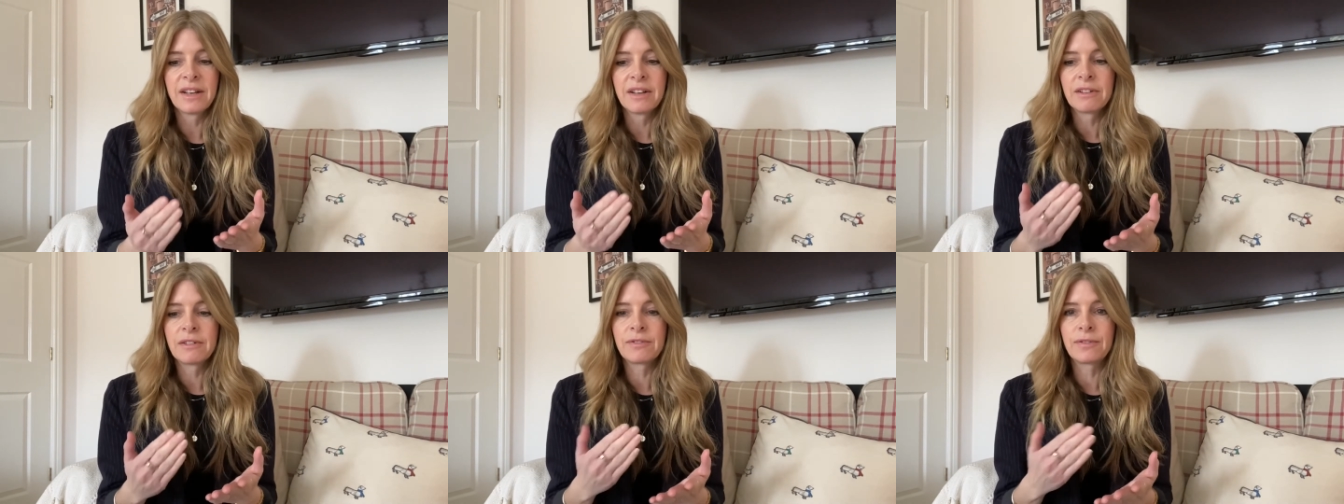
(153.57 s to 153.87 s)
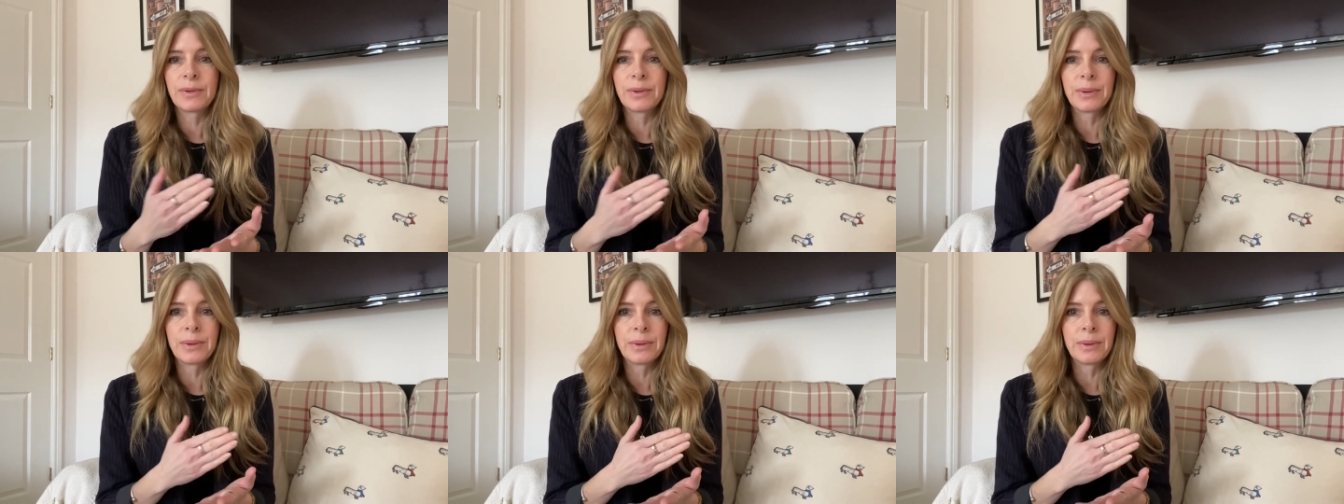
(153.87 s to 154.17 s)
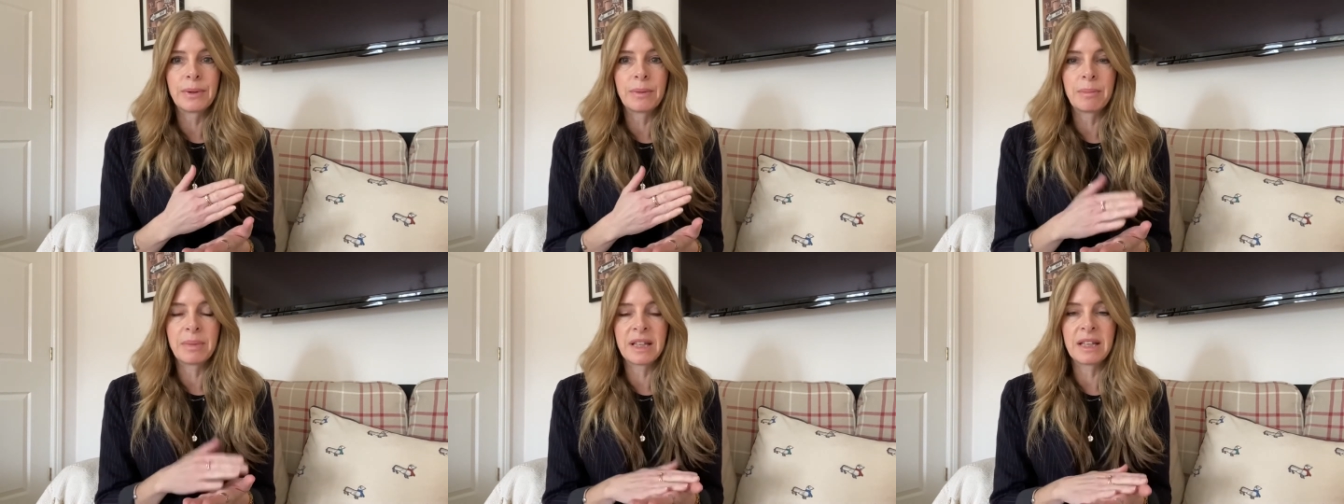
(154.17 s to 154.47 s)

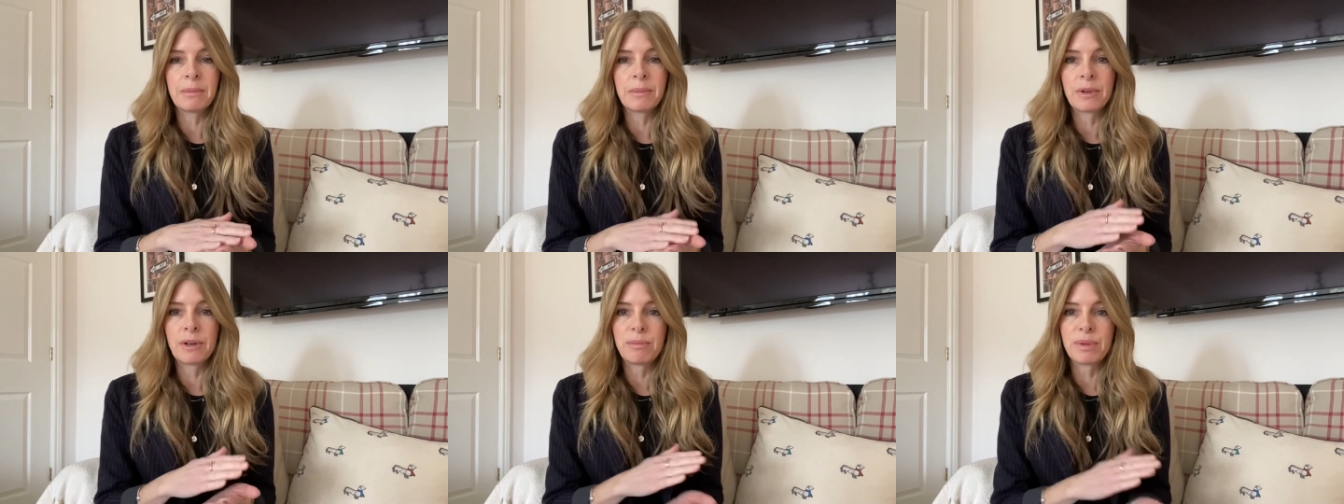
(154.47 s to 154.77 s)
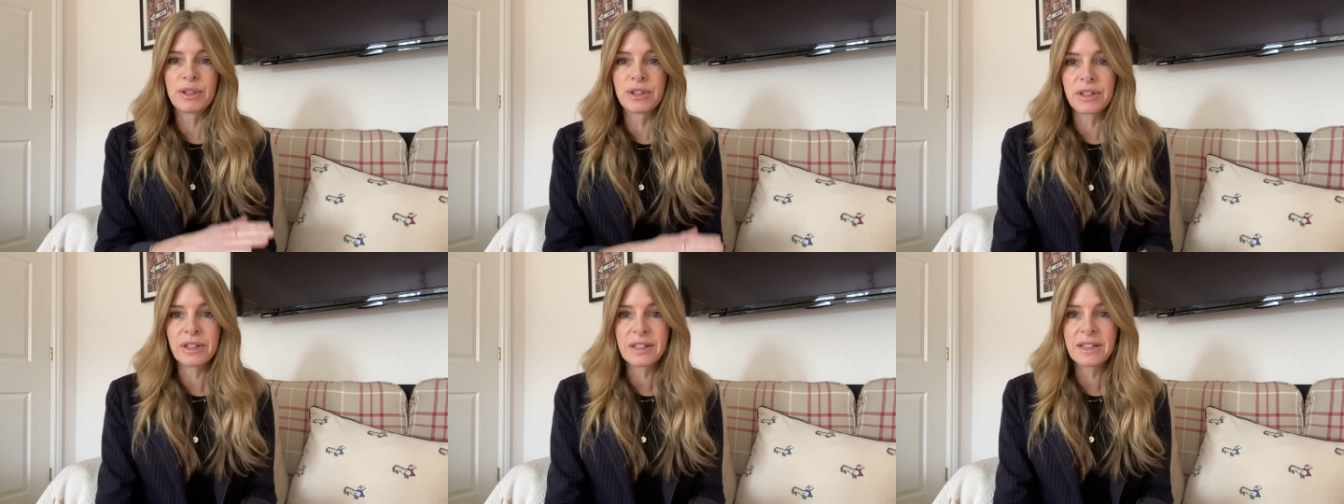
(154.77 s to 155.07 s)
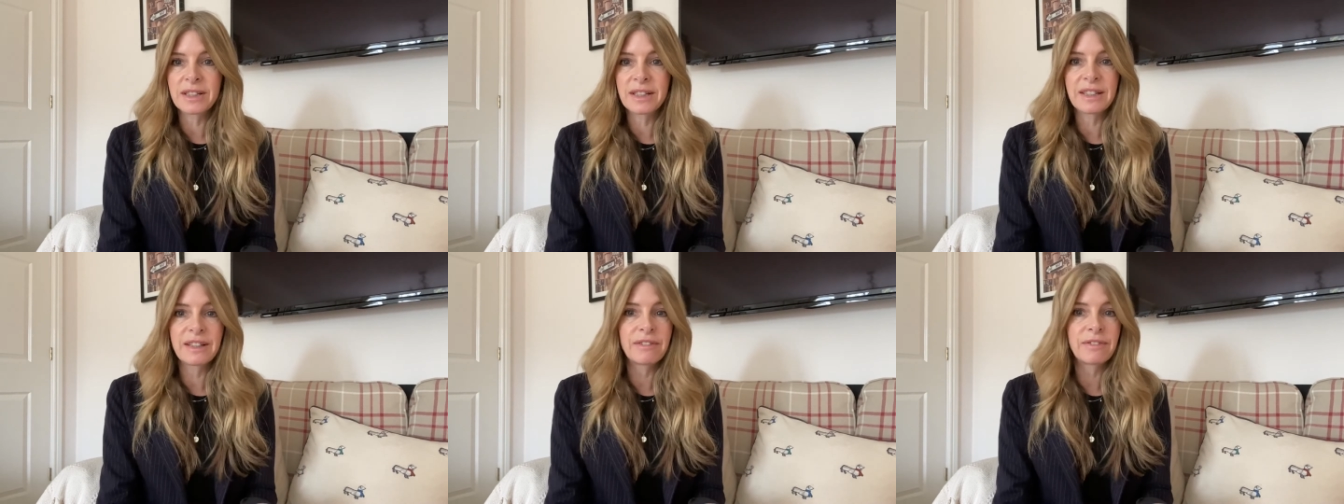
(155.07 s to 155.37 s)
for being more
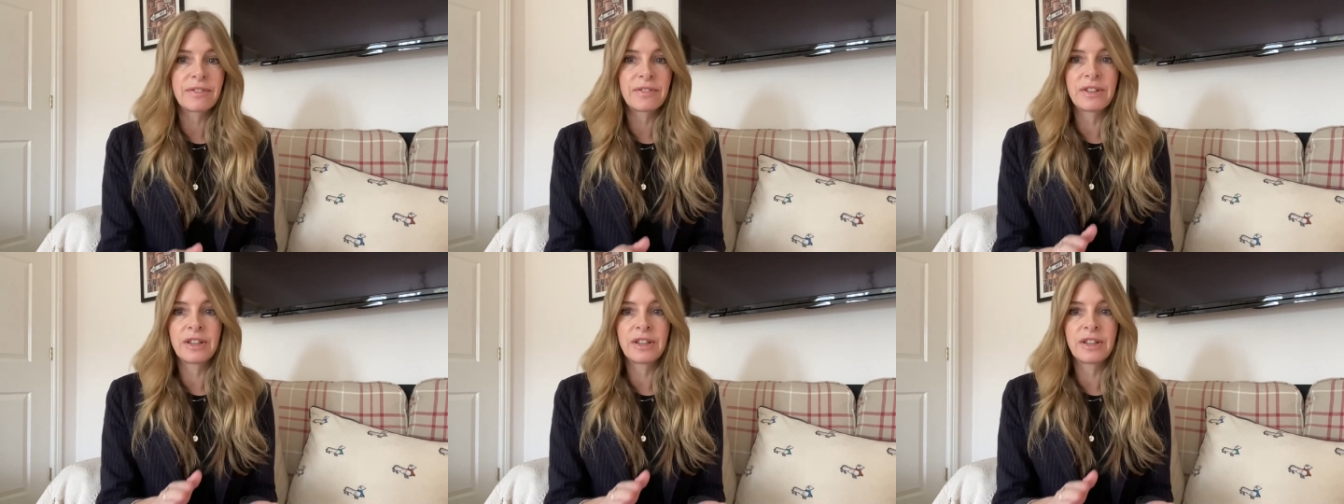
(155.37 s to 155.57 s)
productive,